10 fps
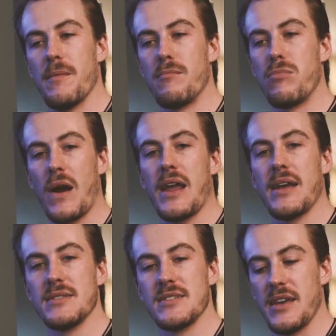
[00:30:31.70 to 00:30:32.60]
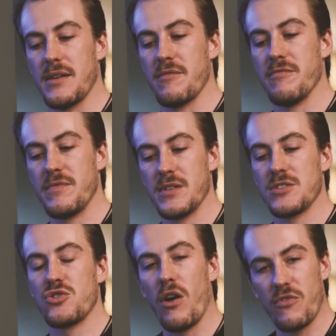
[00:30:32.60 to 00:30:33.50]
brands and
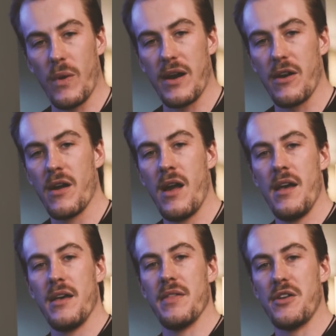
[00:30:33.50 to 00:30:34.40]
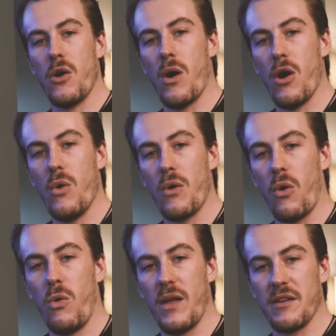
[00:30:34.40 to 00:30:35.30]
software. They don't own a
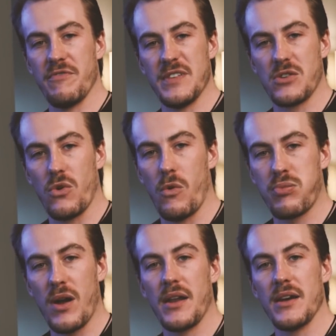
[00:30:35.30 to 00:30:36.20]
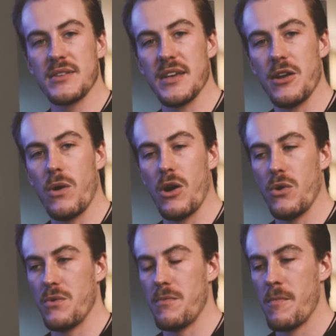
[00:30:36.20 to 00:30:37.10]
whole lot of physical products. They don't
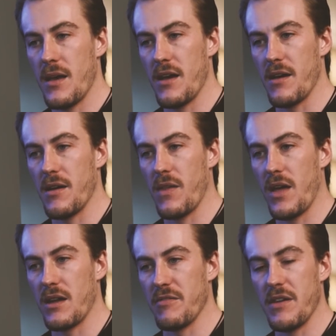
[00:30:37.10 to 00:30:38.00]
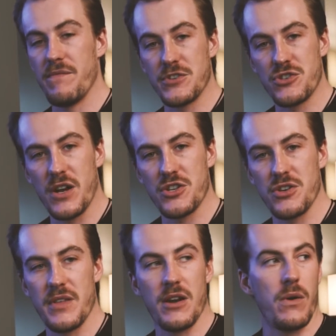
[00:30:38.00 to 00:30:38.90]
own a lot of
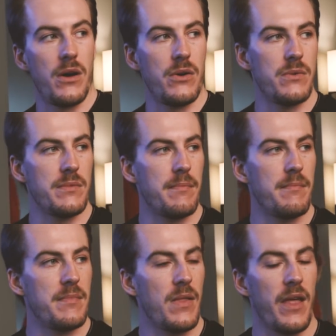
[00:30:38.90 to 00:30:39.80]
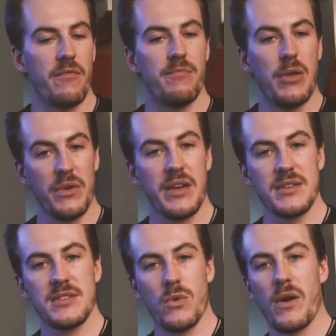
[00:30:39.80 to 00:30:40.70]
infrastructure. They don't own a lot of
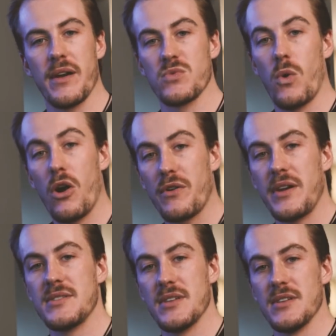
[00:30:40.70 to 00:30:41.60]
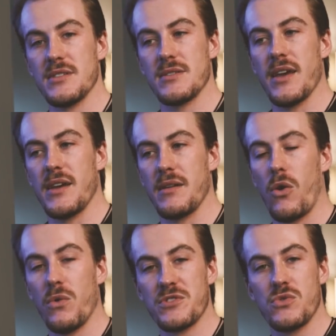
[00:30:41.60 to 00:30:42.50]
buildings, whereas Walgreens is a
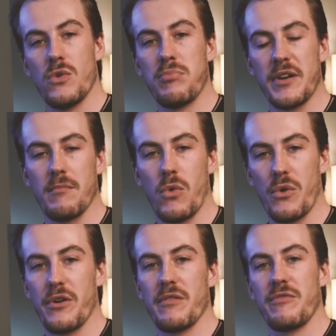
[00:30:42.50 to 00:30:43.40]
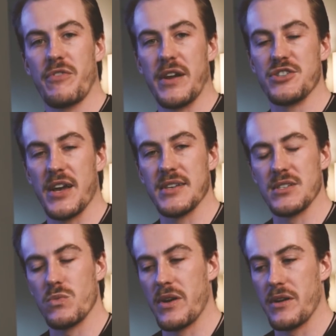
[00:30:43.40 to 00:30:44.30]
old school brick and mortar
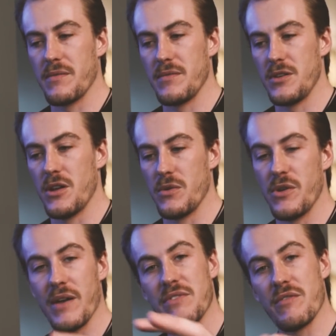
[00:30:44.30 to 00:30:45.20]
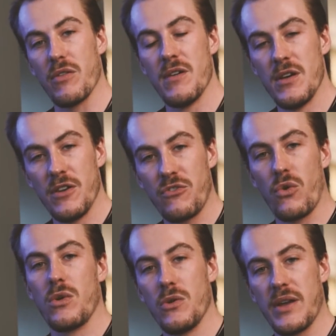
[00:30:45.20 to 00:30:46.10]
franchise where you have to have a
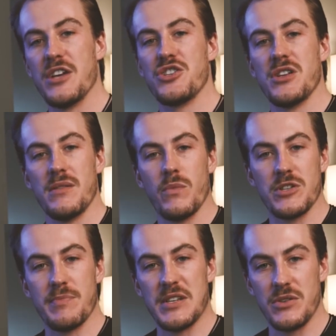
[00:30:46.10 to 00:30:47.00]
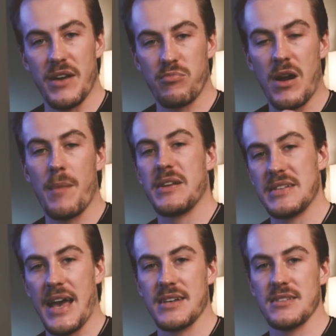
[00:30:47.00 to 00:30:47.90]
store location, which means you have property
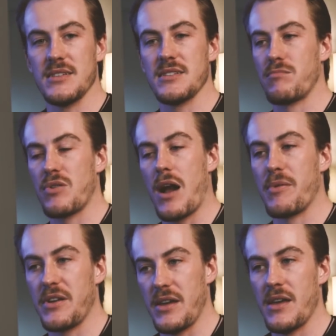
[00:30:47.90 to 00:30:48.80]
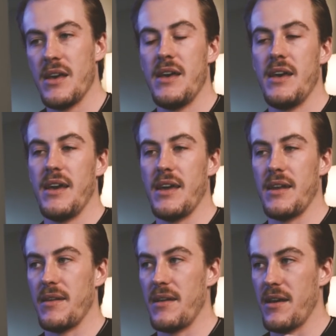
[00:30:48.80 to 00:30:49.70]
taxes and property,
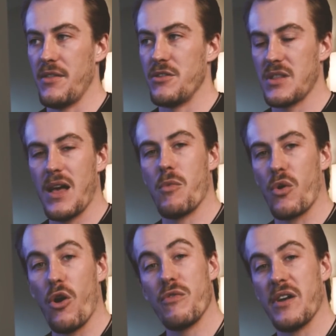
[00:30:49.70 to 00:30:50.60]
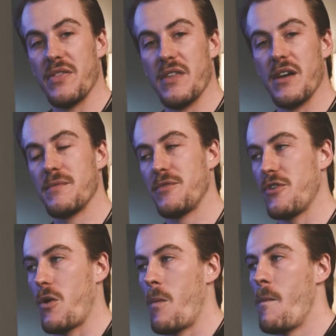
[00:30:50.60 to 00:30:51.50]
and there's a lot more overhead there.
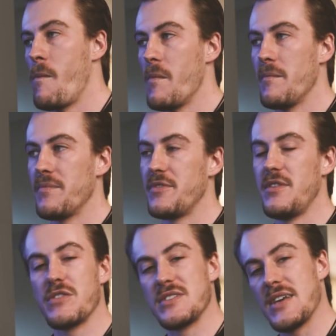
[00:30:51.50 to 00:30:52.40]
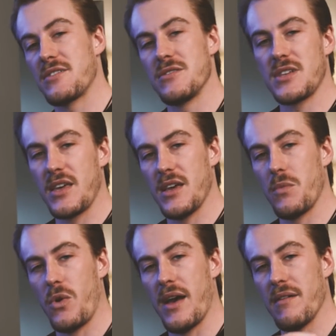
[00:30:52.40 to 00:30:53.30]
So different sectors, again,
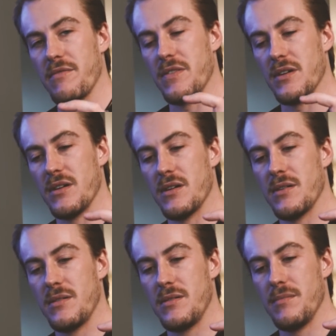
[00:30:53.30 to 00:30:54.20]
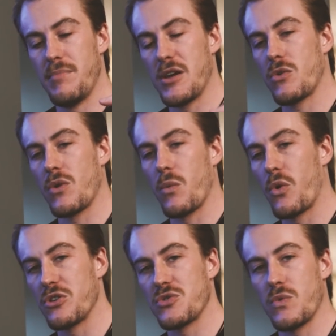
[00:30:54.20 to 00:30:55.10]
will have better or
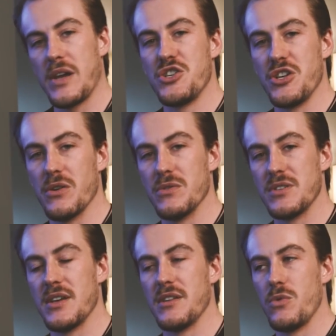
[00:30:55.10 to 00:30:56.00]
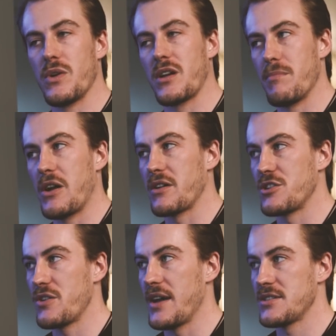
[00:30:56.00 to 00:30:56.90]
worse ratios, and you want to compare and
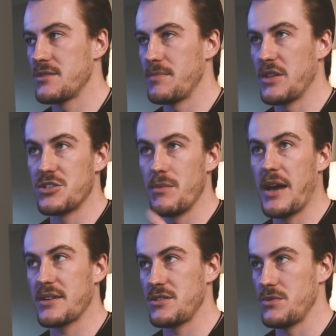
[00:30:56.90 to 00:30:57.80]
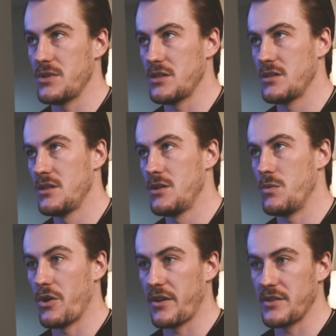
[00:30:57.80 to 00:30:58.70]
contrast. But let's jump back to
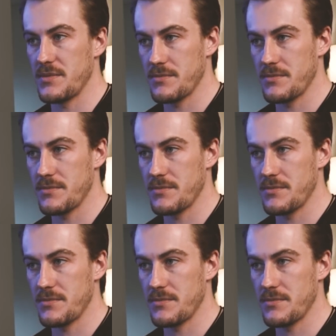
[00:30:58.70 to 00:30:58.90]
Walgreens.